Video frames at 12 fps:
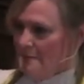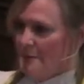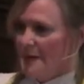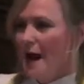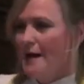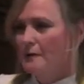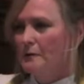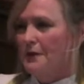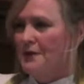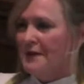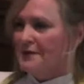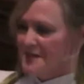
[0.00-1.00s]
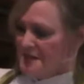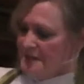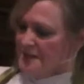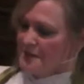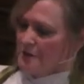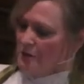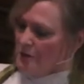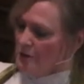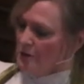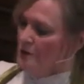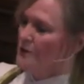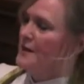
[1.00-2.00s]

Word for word: but I don't think this is all